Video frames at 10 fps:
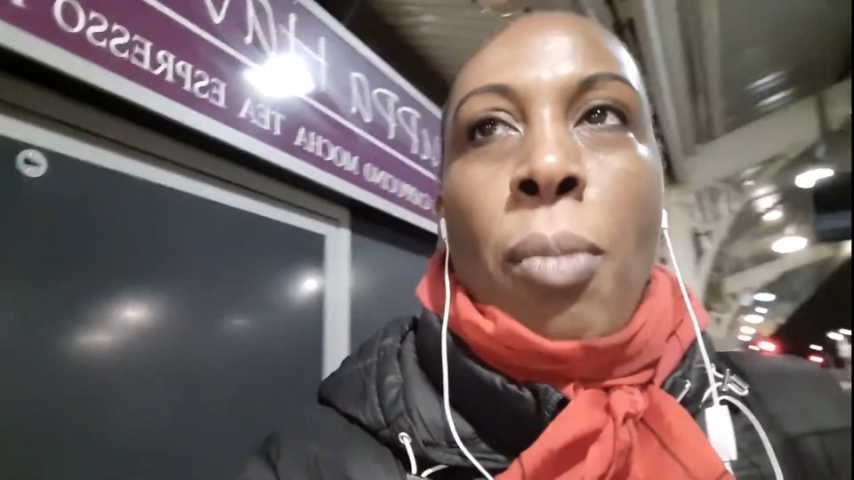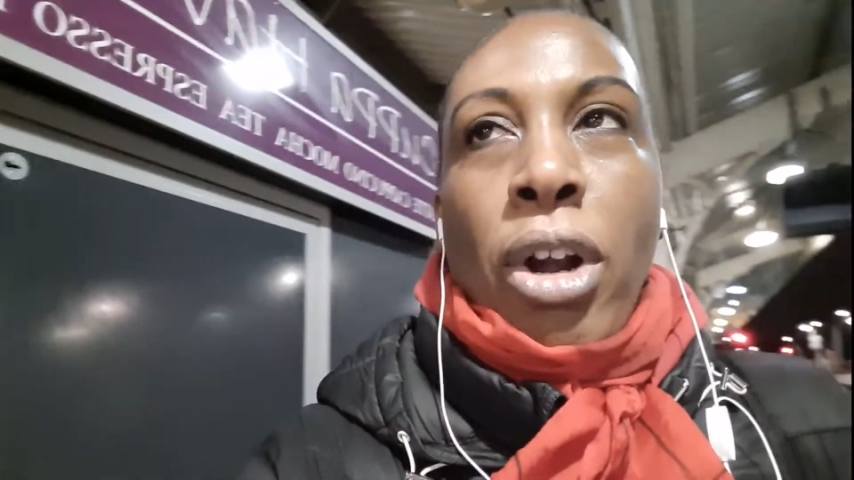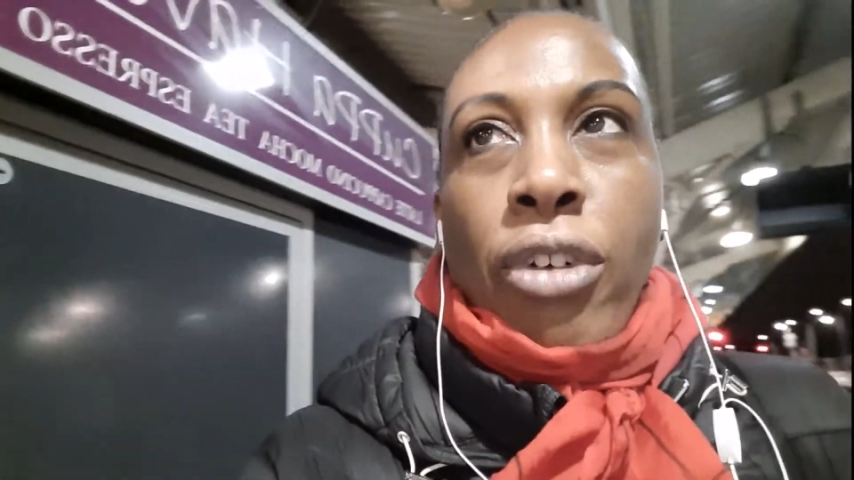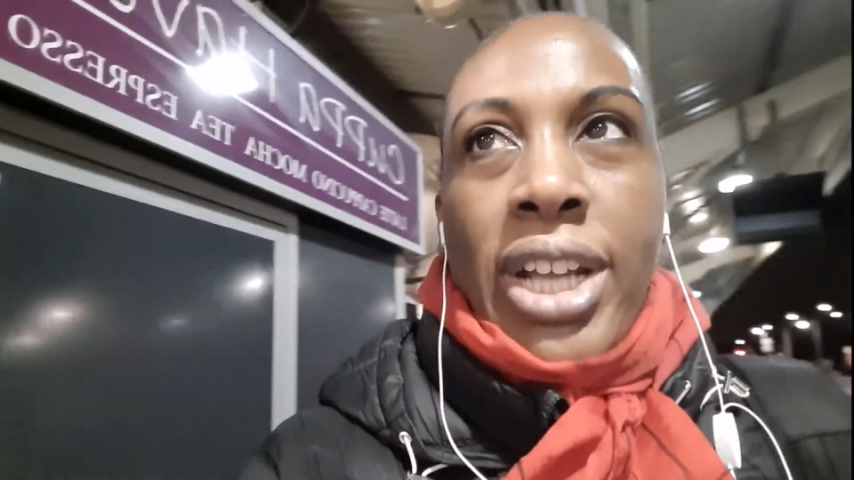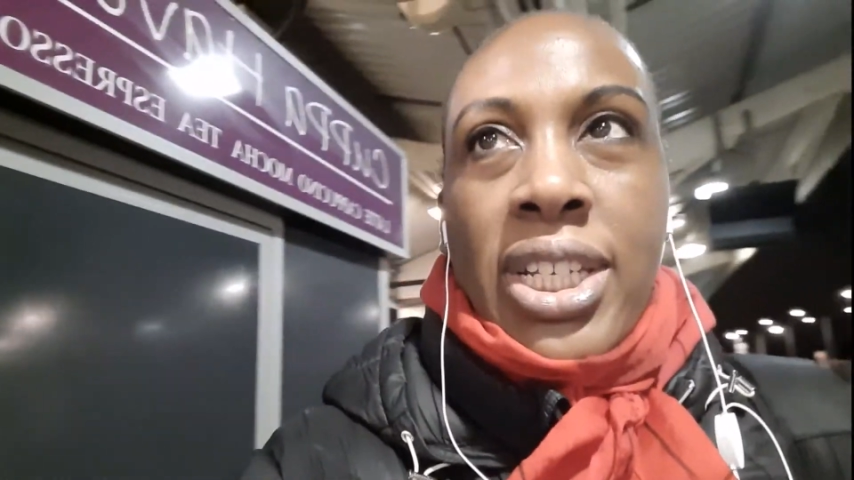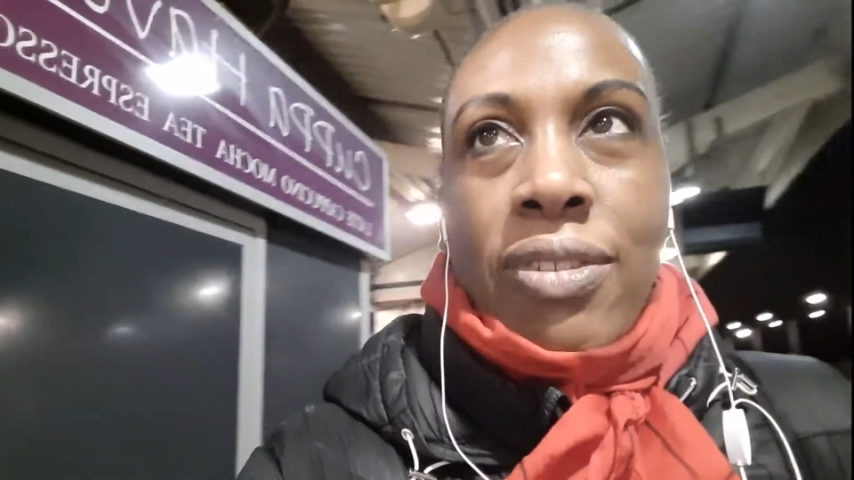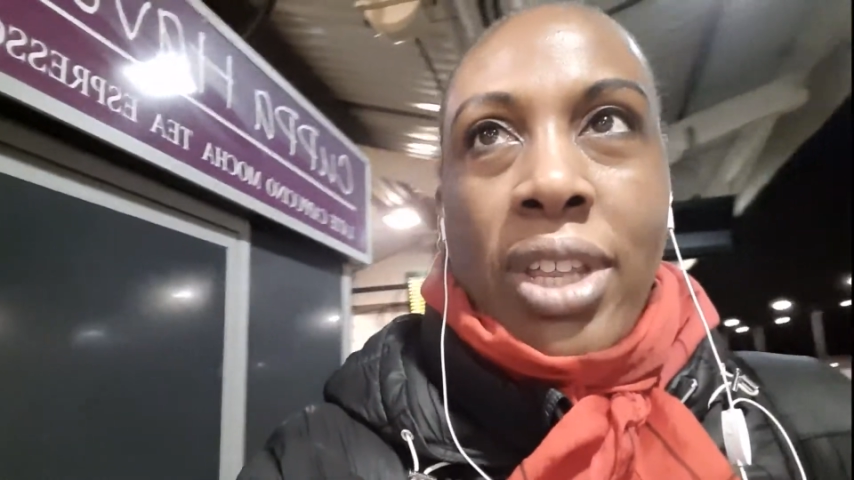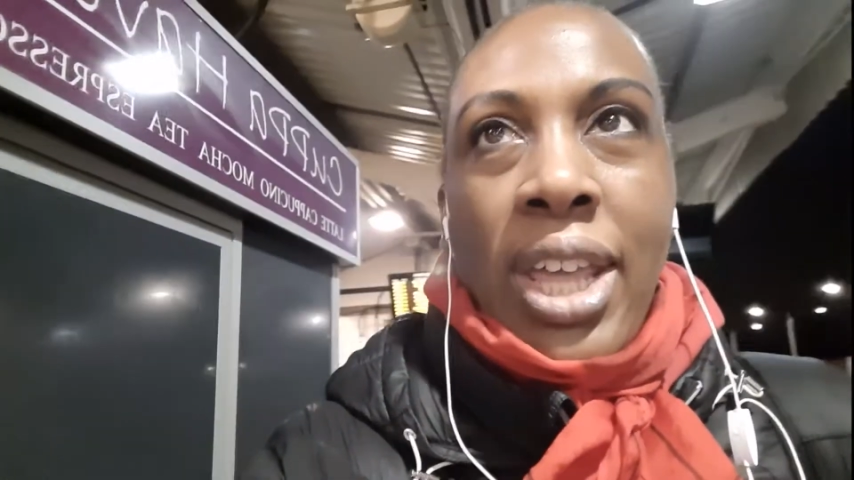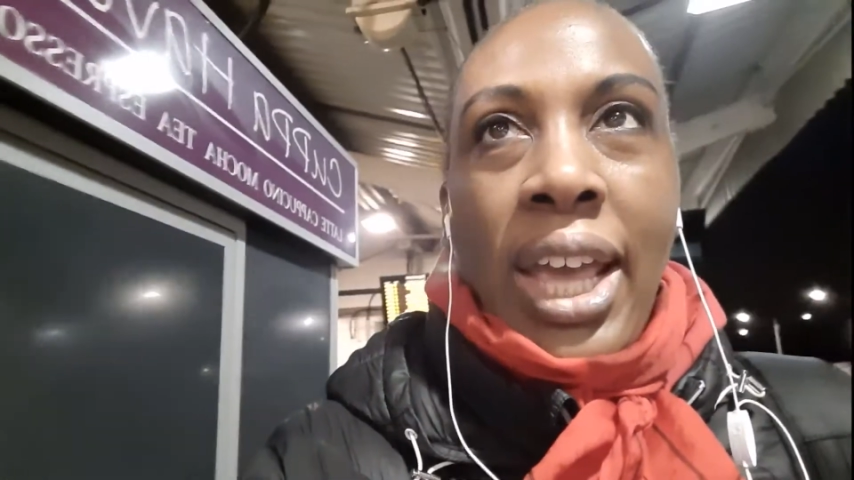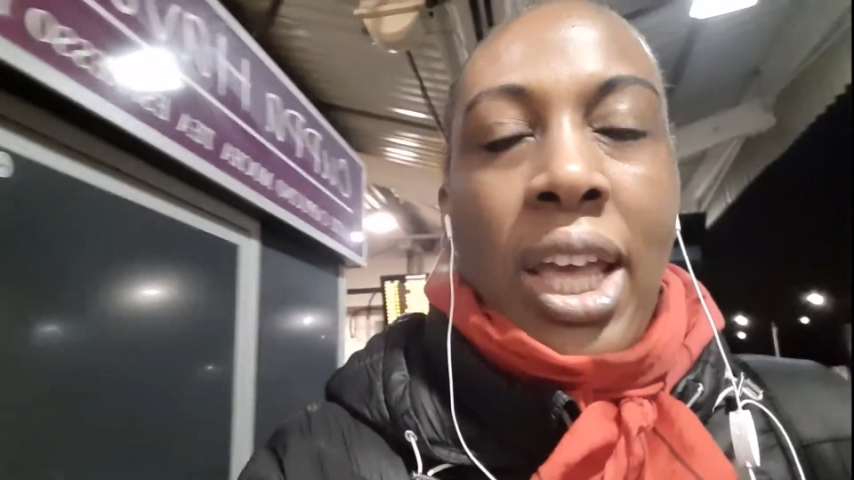my grades and
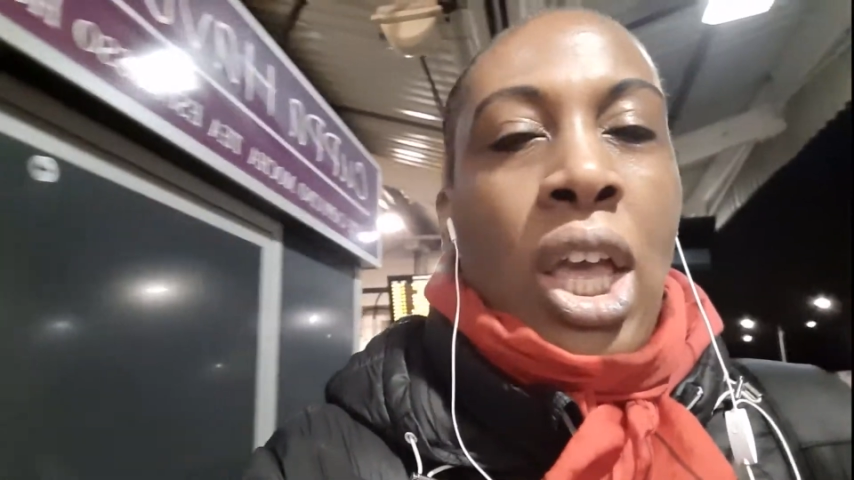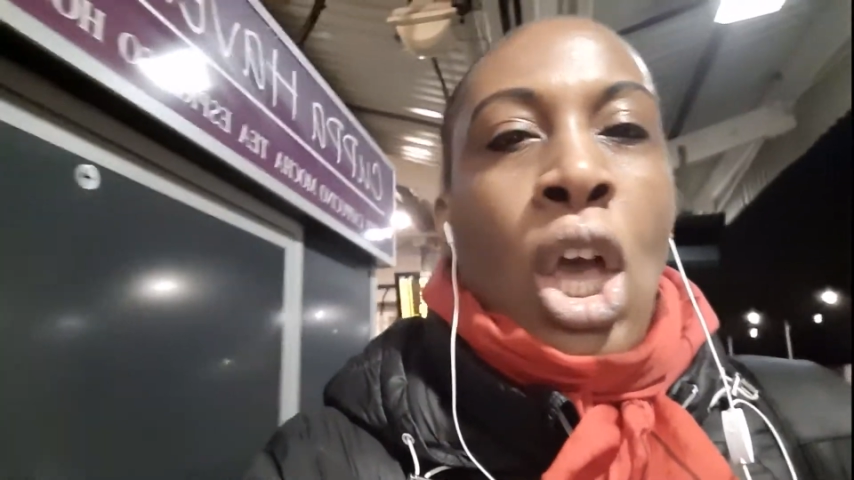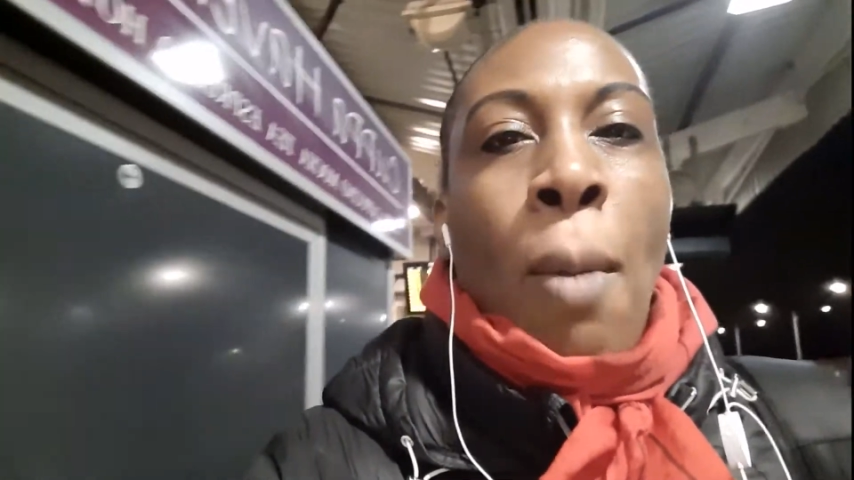everything,